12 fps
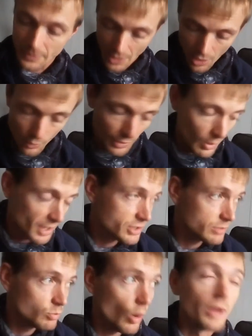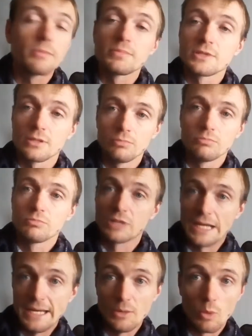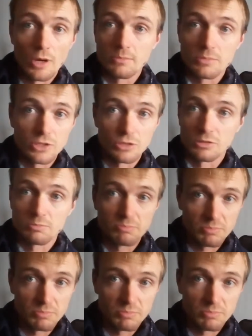I want to add some wipes, cleaning wipes, just